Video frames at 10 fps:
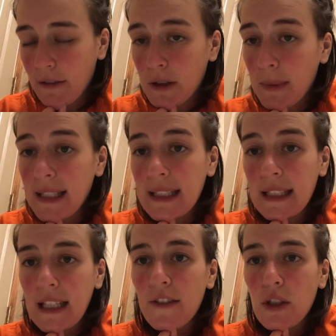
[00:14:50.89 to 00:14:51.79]
So
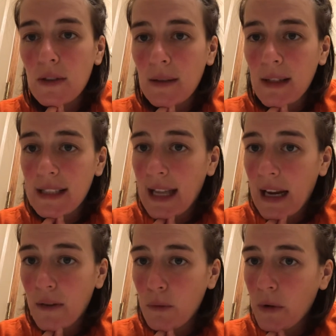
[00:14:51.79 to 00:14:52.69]
basically, if you know somebody that's had
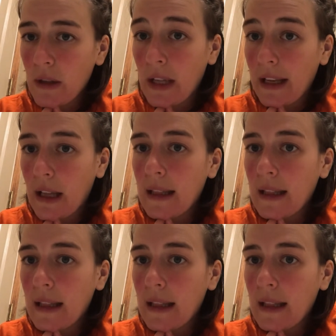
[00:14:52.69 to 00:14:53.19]
it for more than at